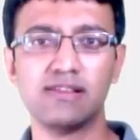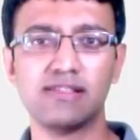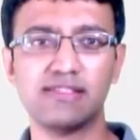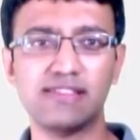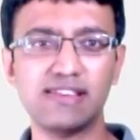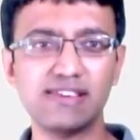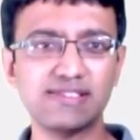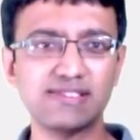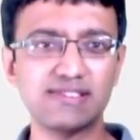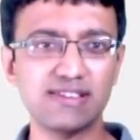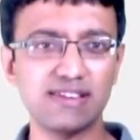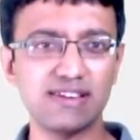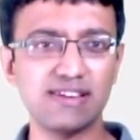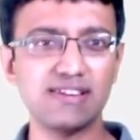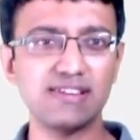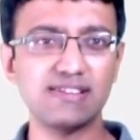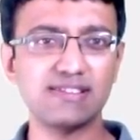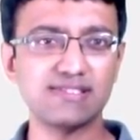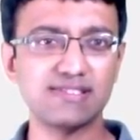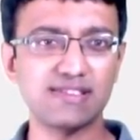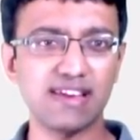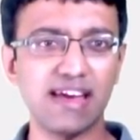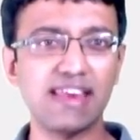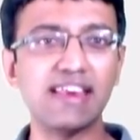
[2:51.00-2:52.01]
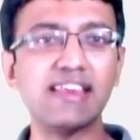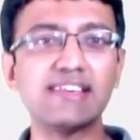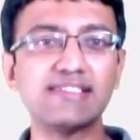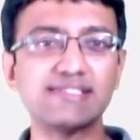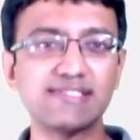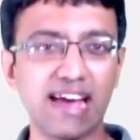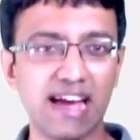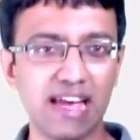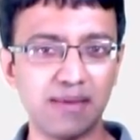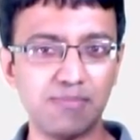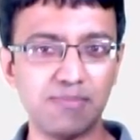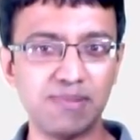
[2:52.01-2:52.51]
This is an
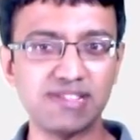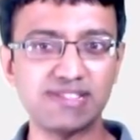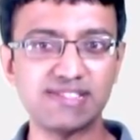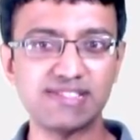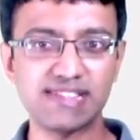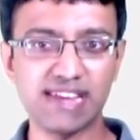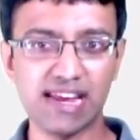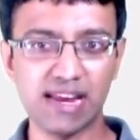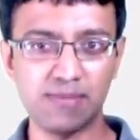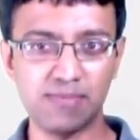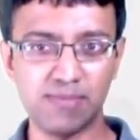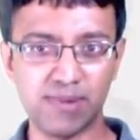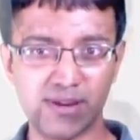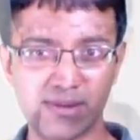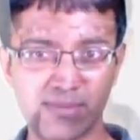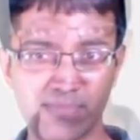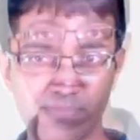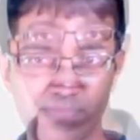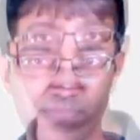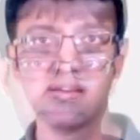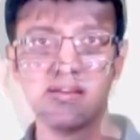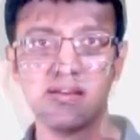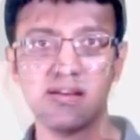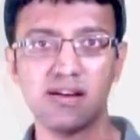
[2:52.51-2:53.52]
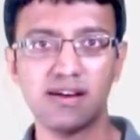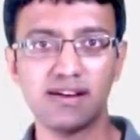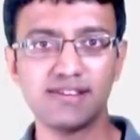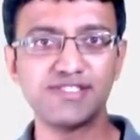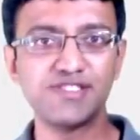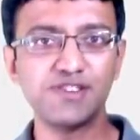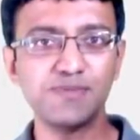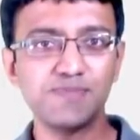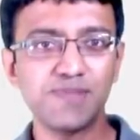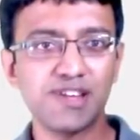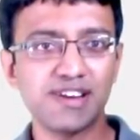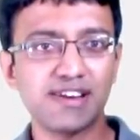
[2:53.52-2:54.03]
assignment statement.
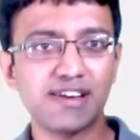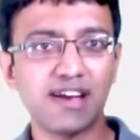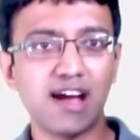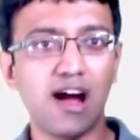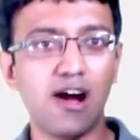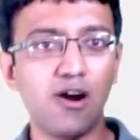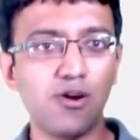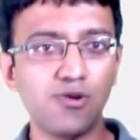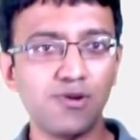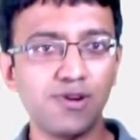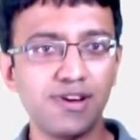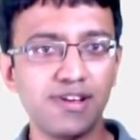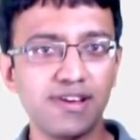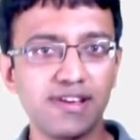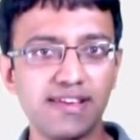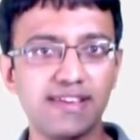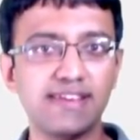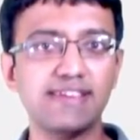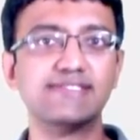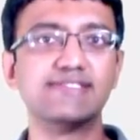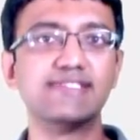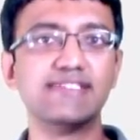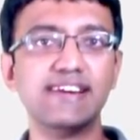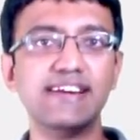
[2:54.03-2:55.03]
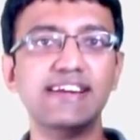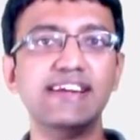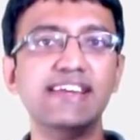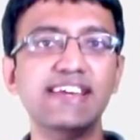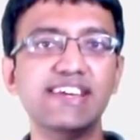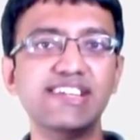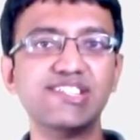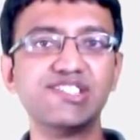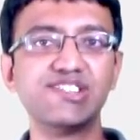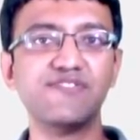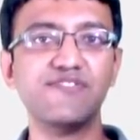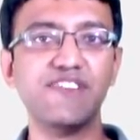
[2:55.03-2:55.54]
Assume that count is an
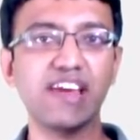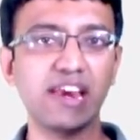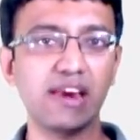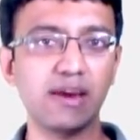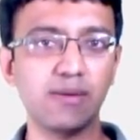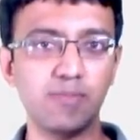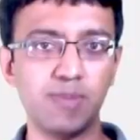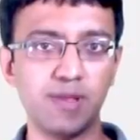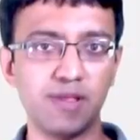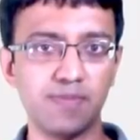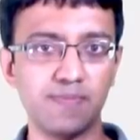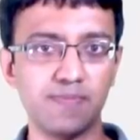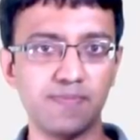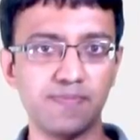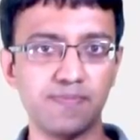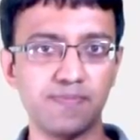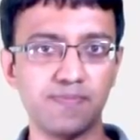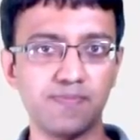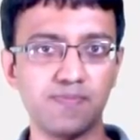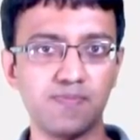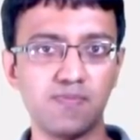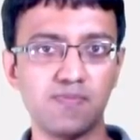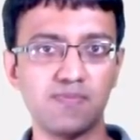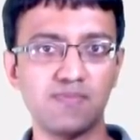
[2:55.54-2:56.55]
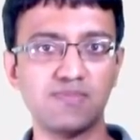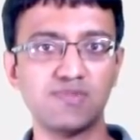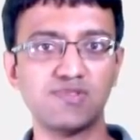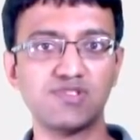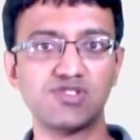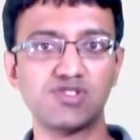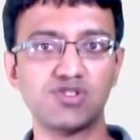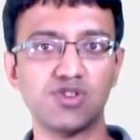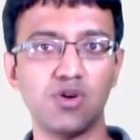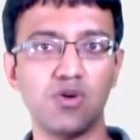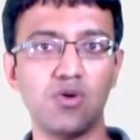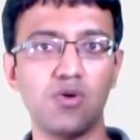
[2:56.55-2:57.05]
integer variable.
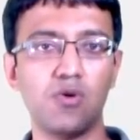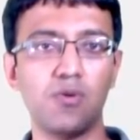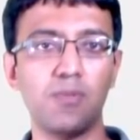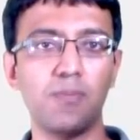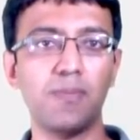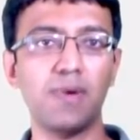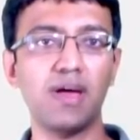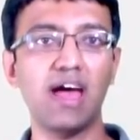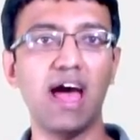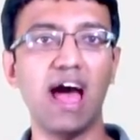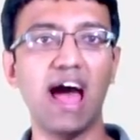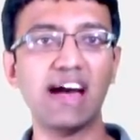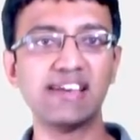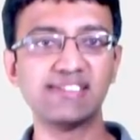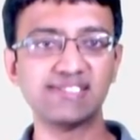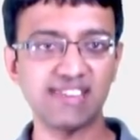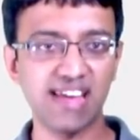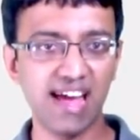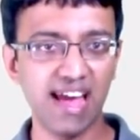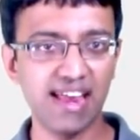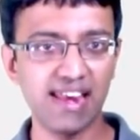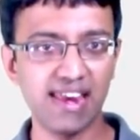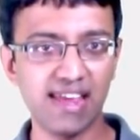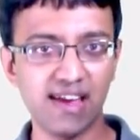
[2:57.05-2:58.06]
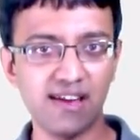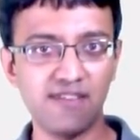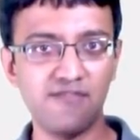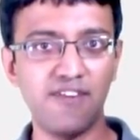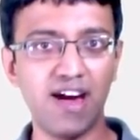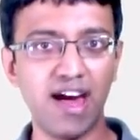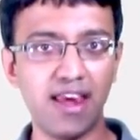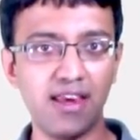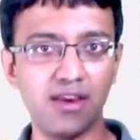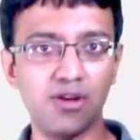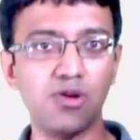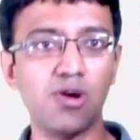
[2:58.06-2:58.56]
So assigning a
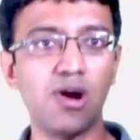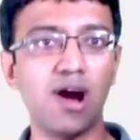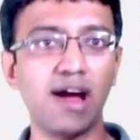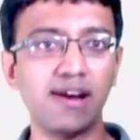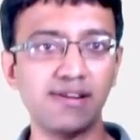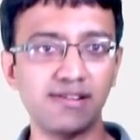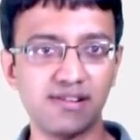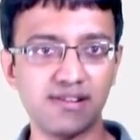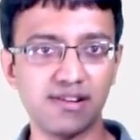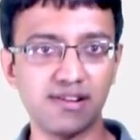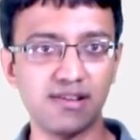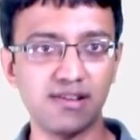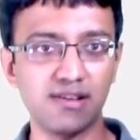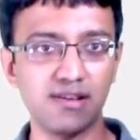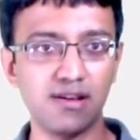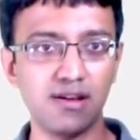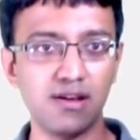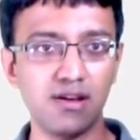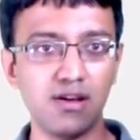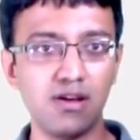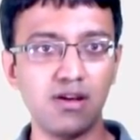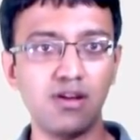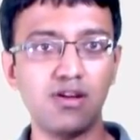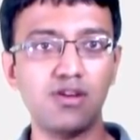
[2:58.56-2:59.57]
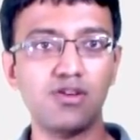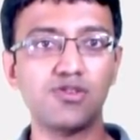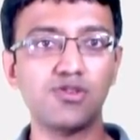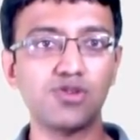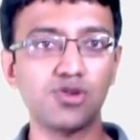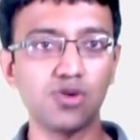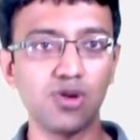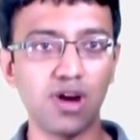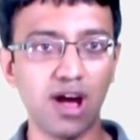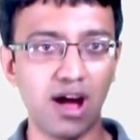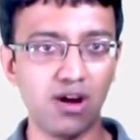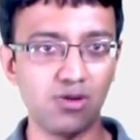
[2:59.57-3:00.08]
value 100 to
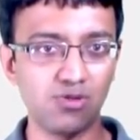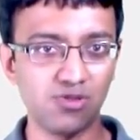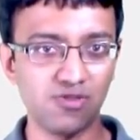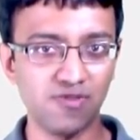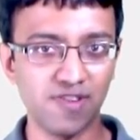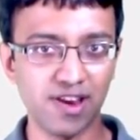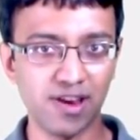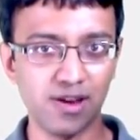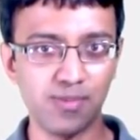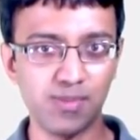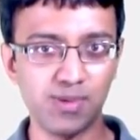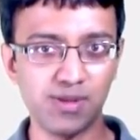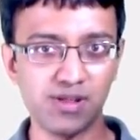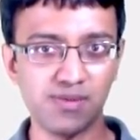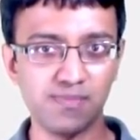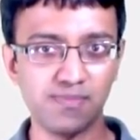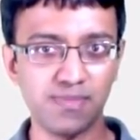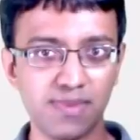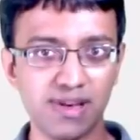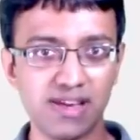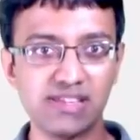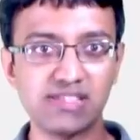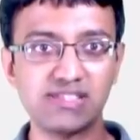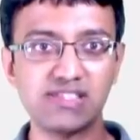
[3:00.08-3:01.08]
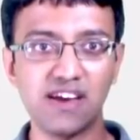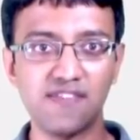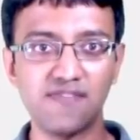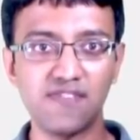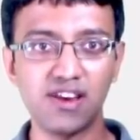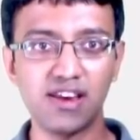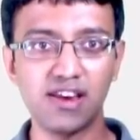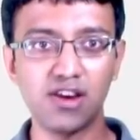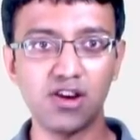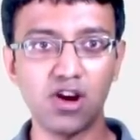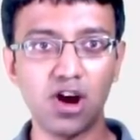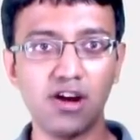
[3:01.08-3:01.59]
count variable is
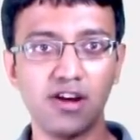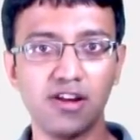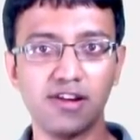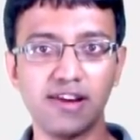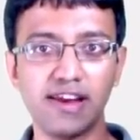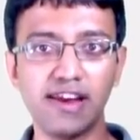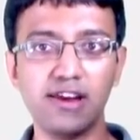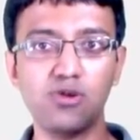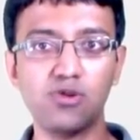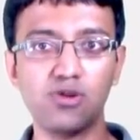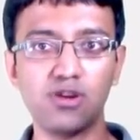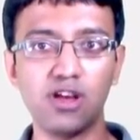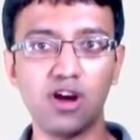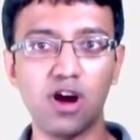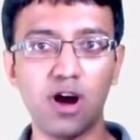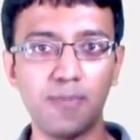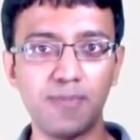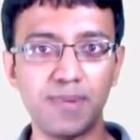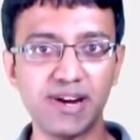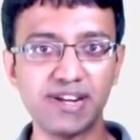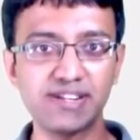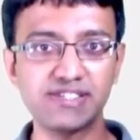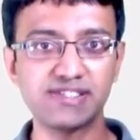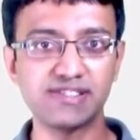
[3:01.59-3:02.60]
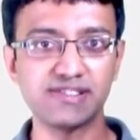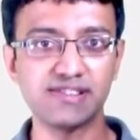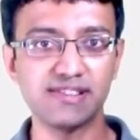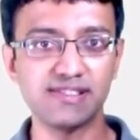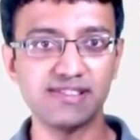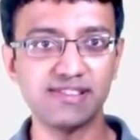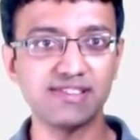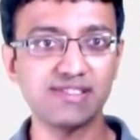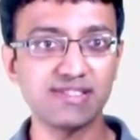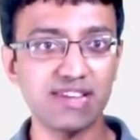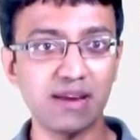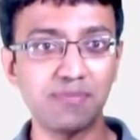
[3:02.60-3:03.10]
definitely not a read-only operation.
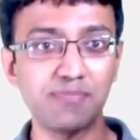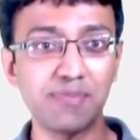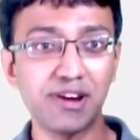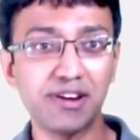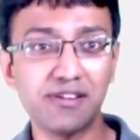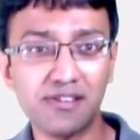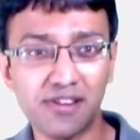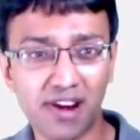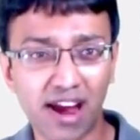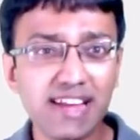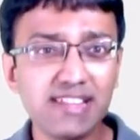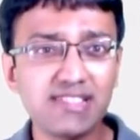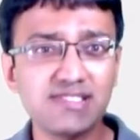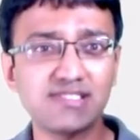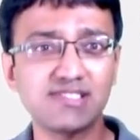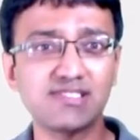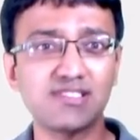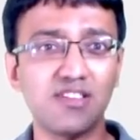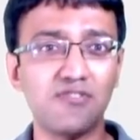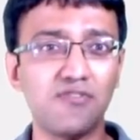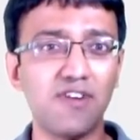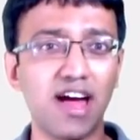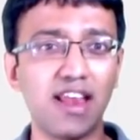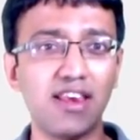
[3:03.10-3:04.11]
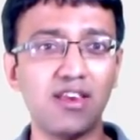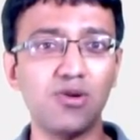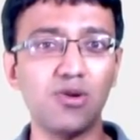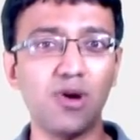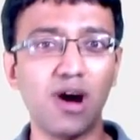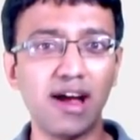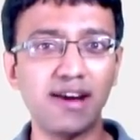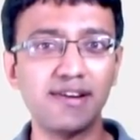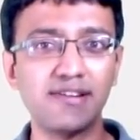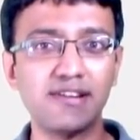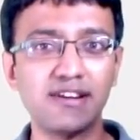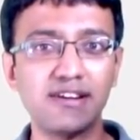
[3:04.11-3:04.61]
The statement writes the value
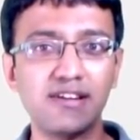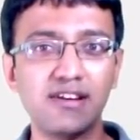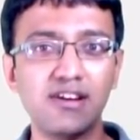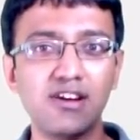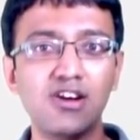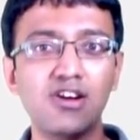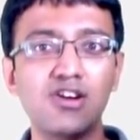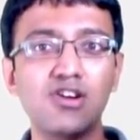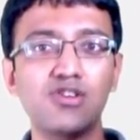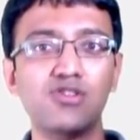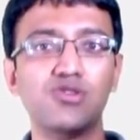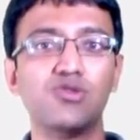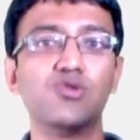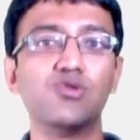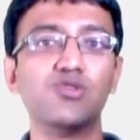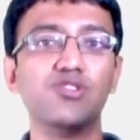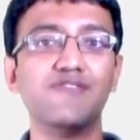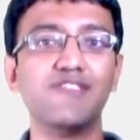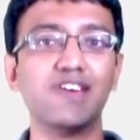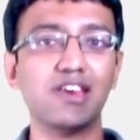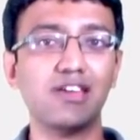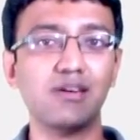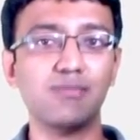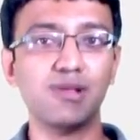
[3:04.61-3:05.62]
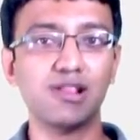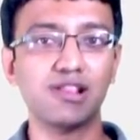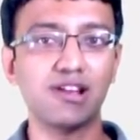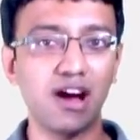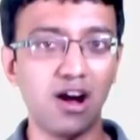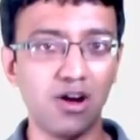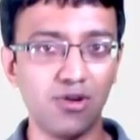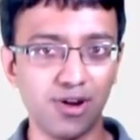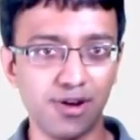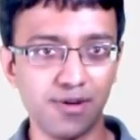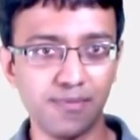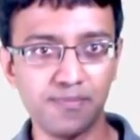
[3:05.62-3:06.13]
100 to the variable
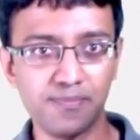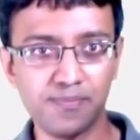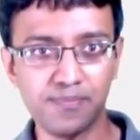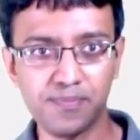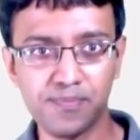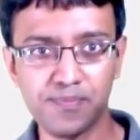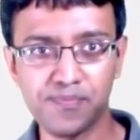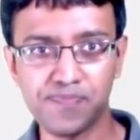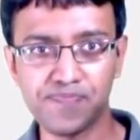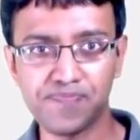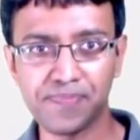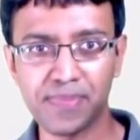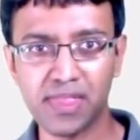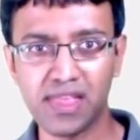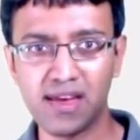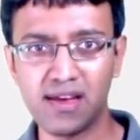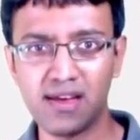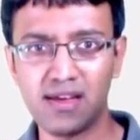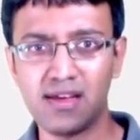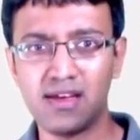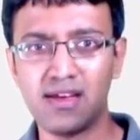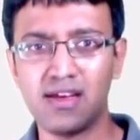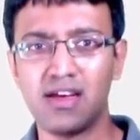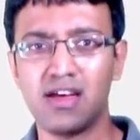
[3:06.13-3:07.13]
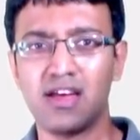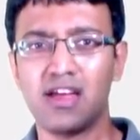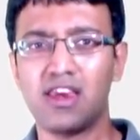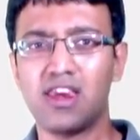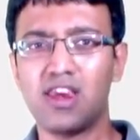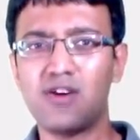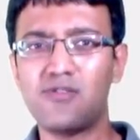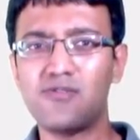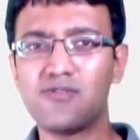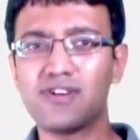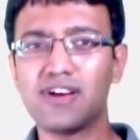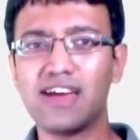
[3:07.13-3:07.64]
count.
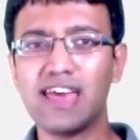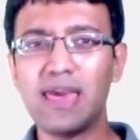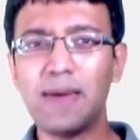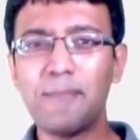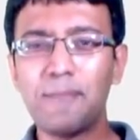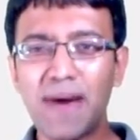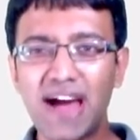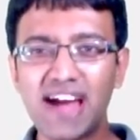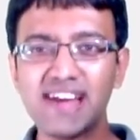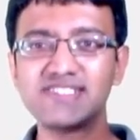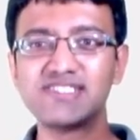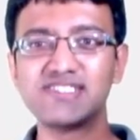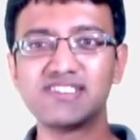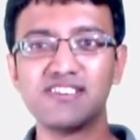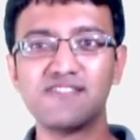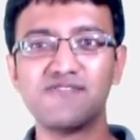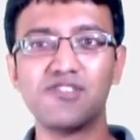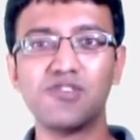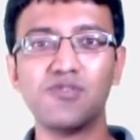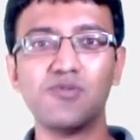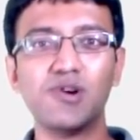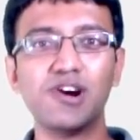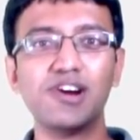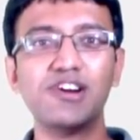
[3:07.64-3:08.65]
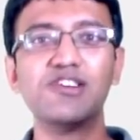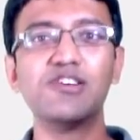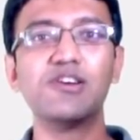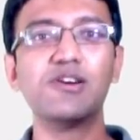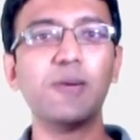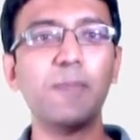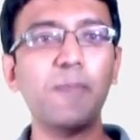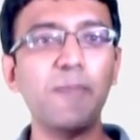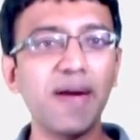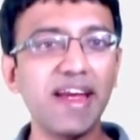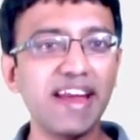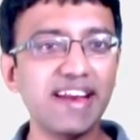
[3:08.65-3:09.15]
Now imagine if you were to
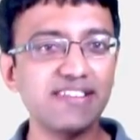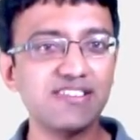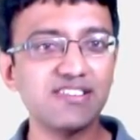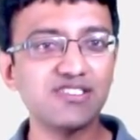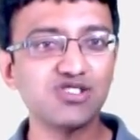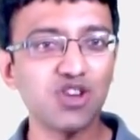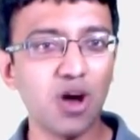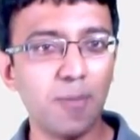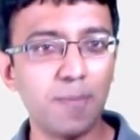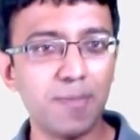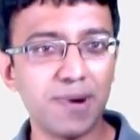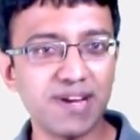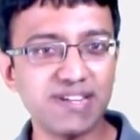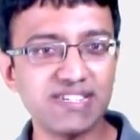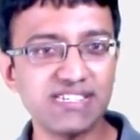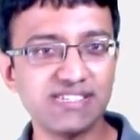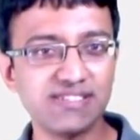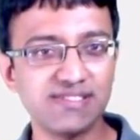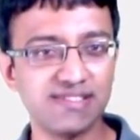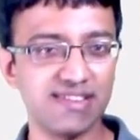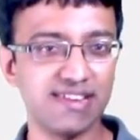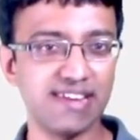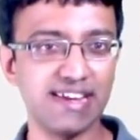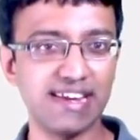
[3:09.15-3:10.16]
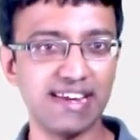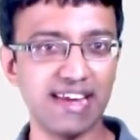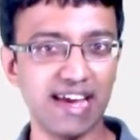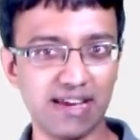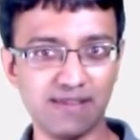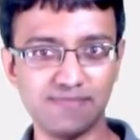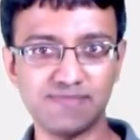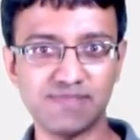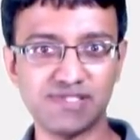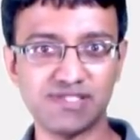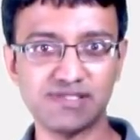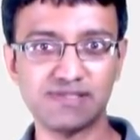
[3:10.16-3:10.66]
repeat this operation 3
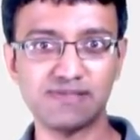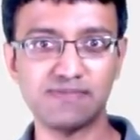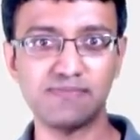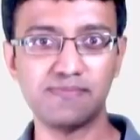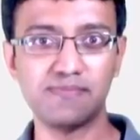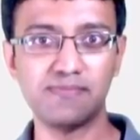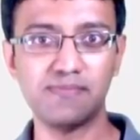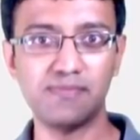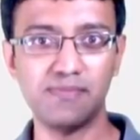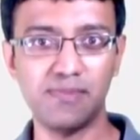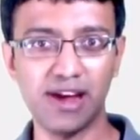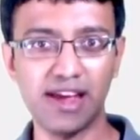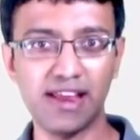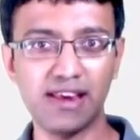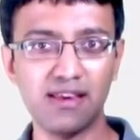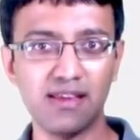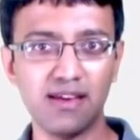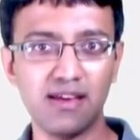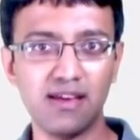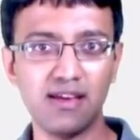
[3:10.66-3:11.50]
times, right?